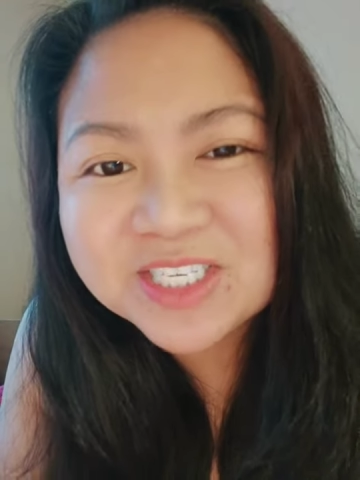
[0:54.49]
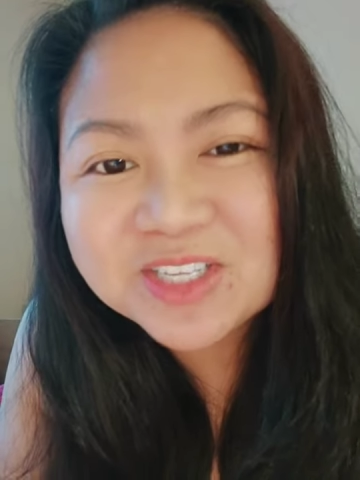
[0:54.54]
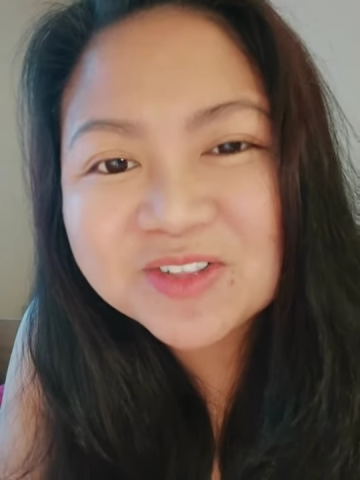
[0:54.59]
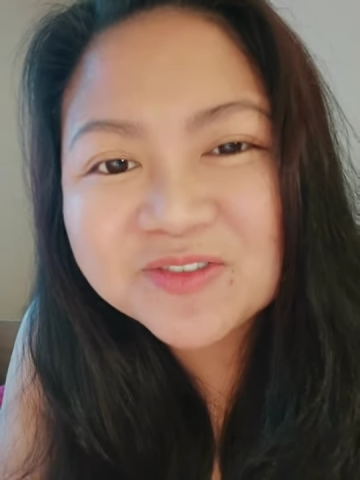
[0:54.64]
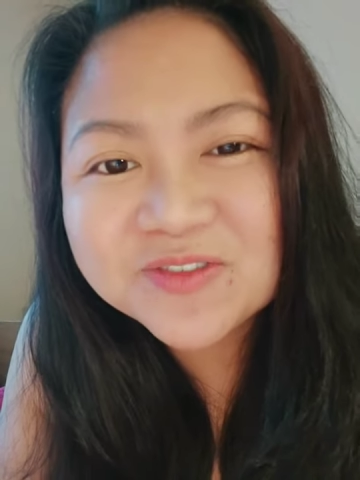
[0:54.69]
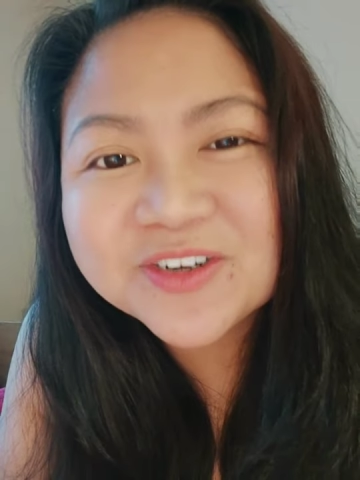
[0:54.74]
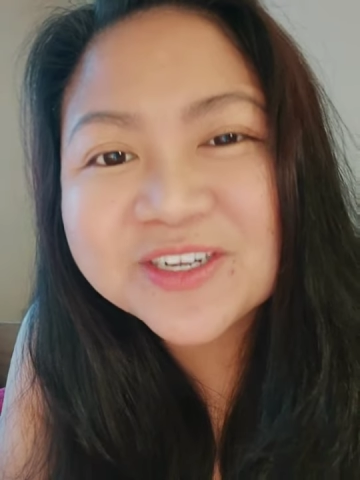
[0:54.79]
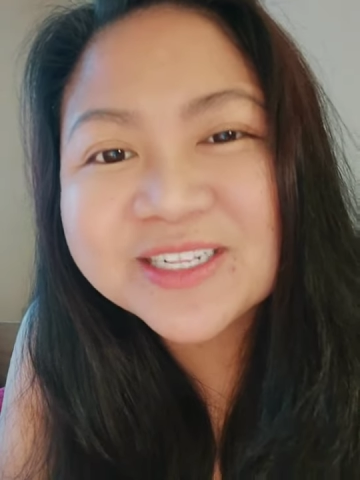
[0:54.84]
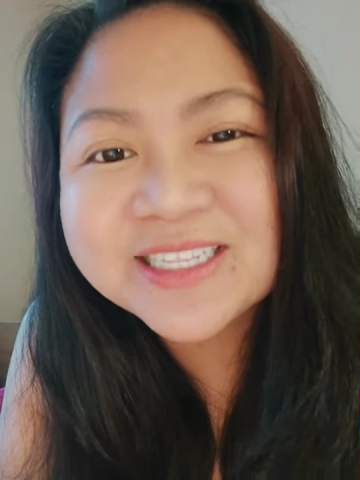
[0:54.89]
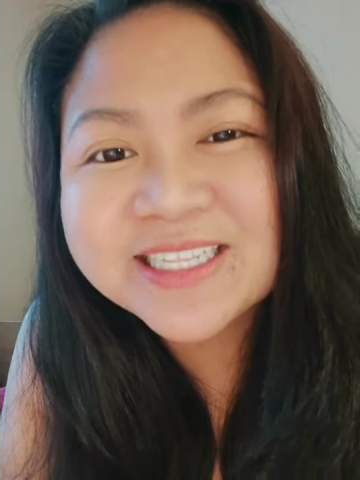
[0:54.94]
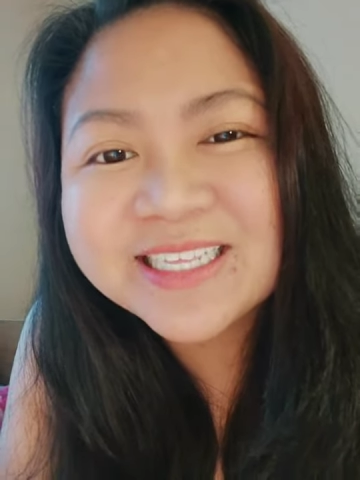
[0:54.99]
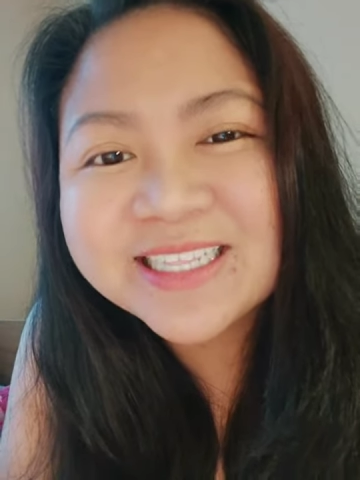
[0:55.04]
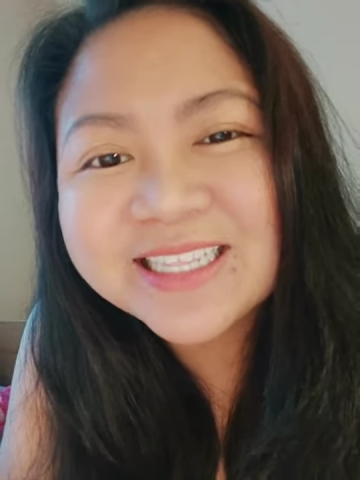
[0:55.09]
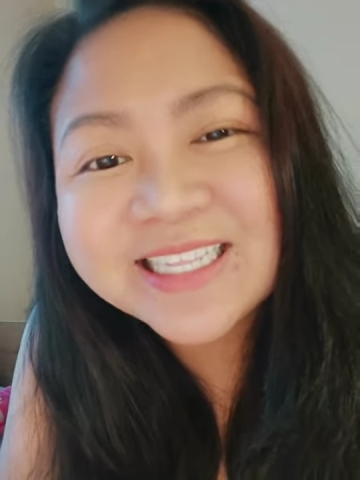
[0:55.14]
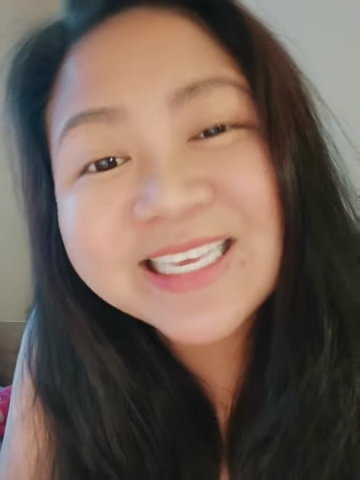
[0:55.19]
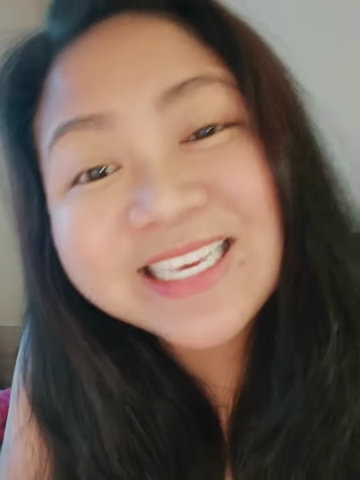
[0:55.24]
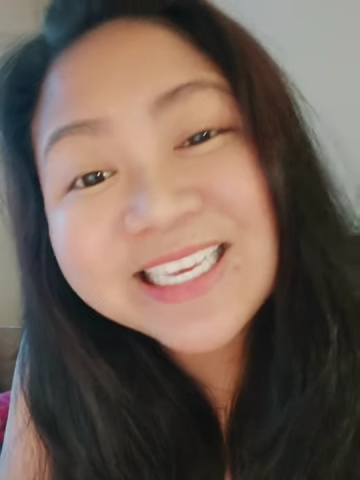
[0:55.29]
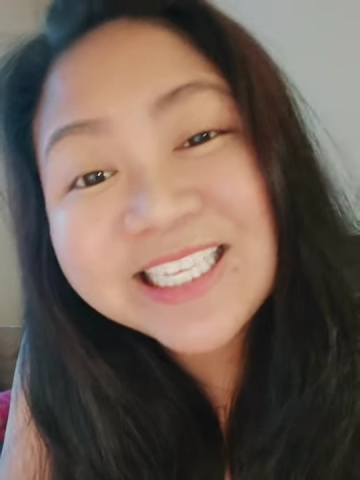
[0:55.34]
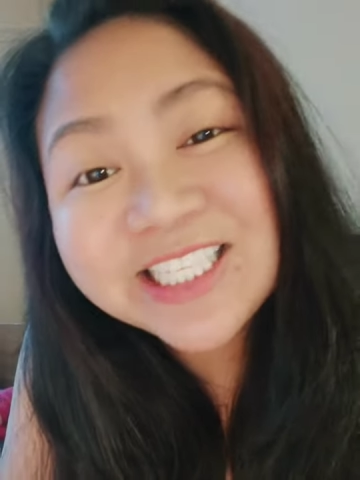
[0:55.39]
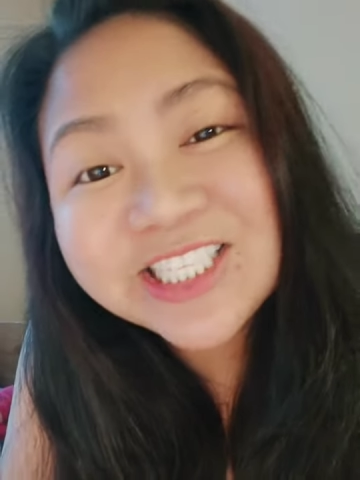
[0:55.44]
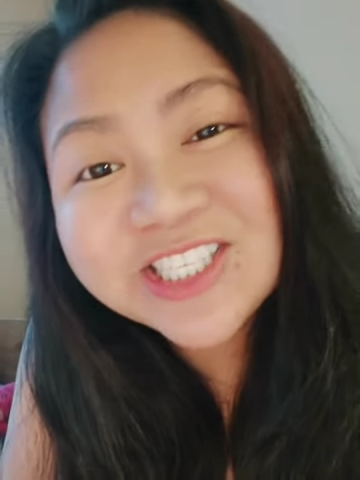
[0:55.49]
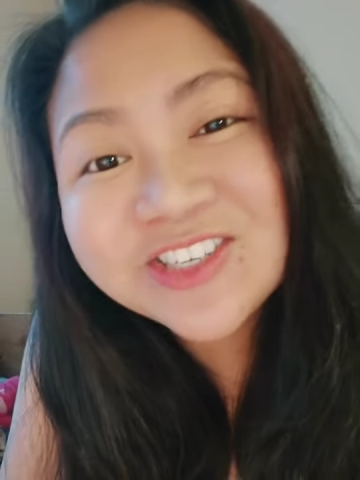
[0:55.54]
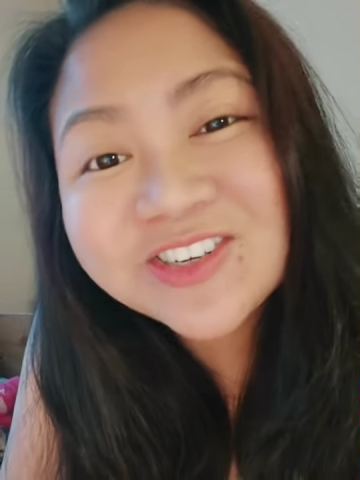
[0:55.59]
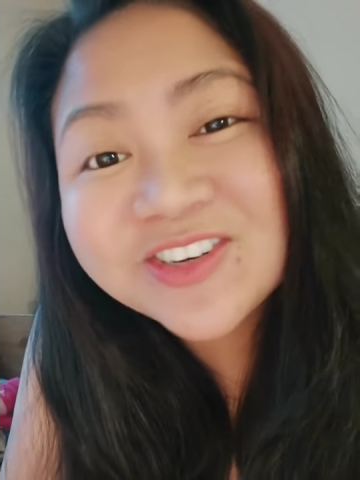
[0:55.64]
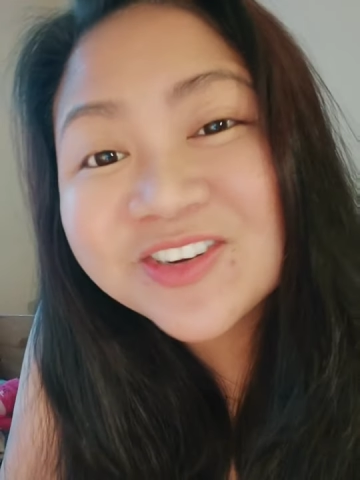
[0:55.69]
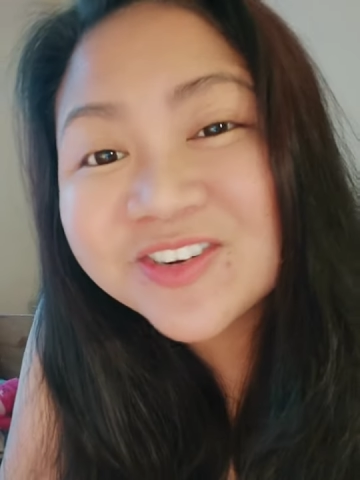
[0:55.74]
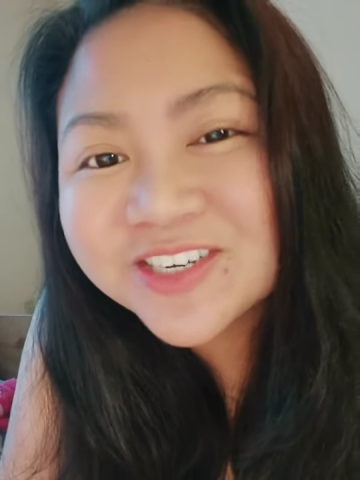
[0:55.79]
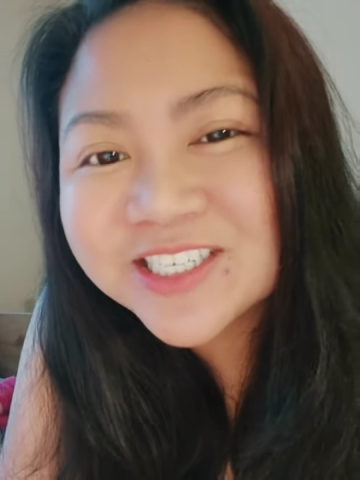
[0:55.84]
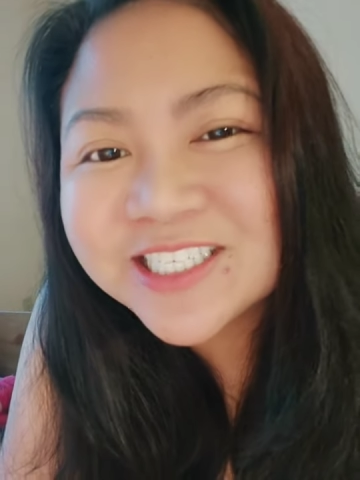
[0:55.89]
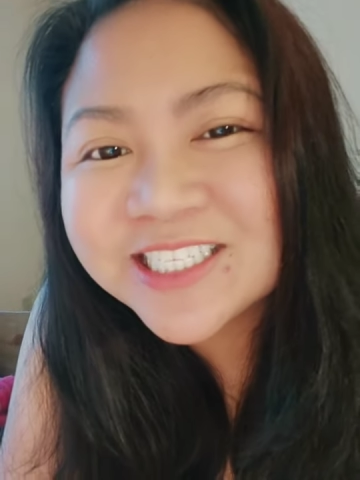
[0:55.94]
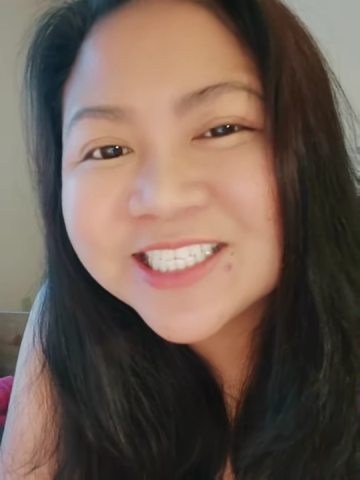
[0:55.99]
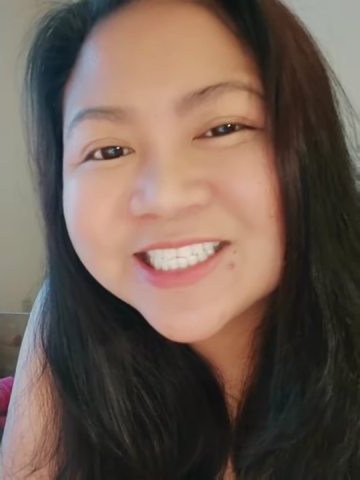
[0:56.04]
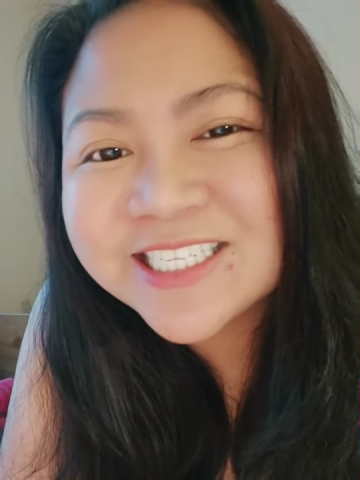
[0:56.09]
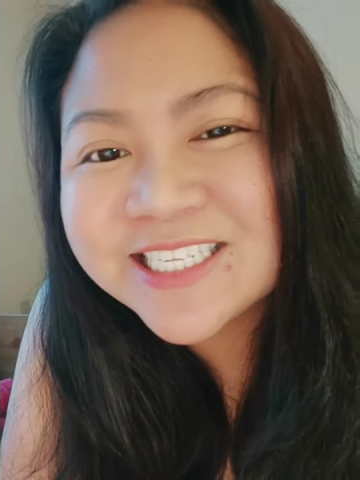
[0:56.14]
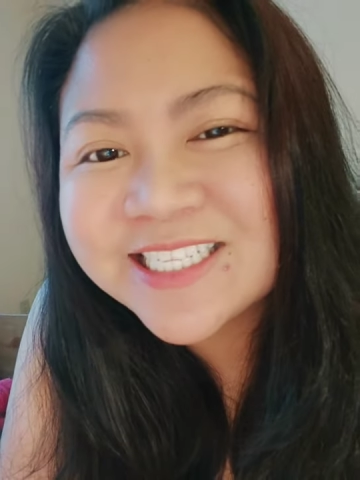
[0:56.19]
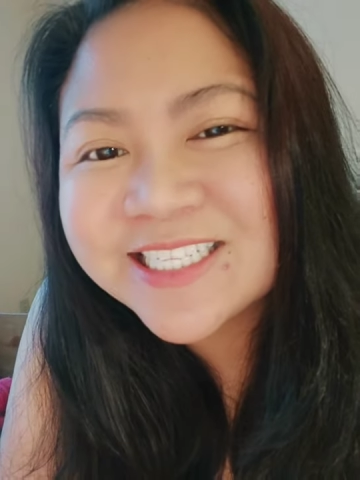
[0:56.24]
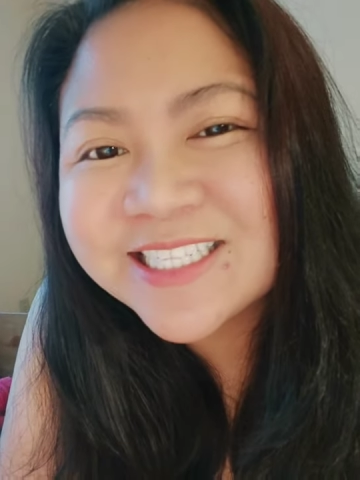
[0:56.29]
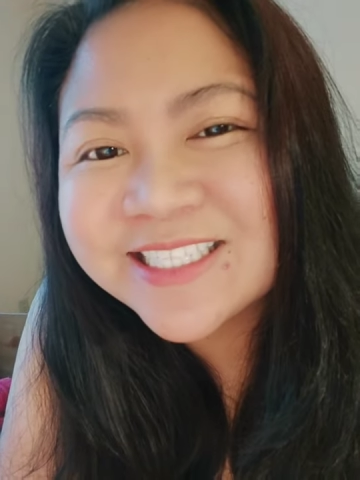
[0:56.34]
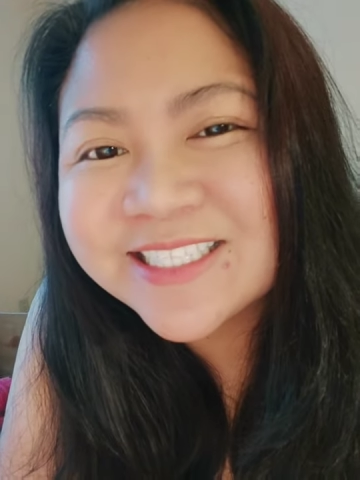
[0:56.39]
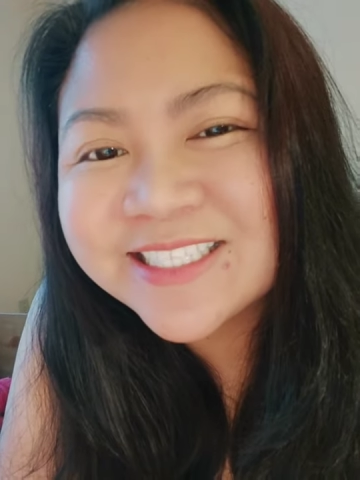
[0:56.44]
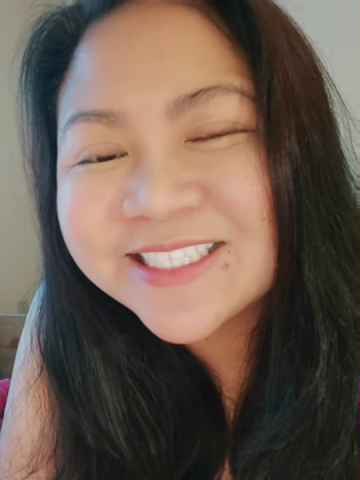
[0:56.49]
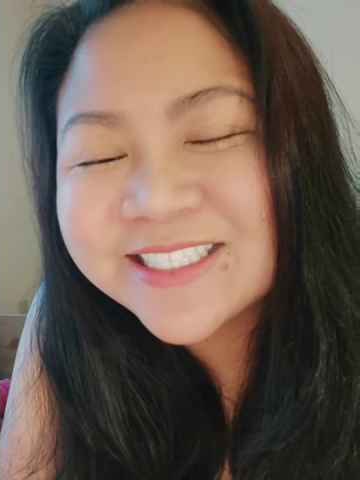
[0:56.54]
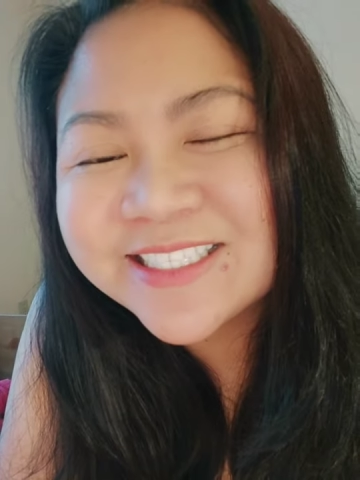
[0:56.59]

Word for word: converted into Christian.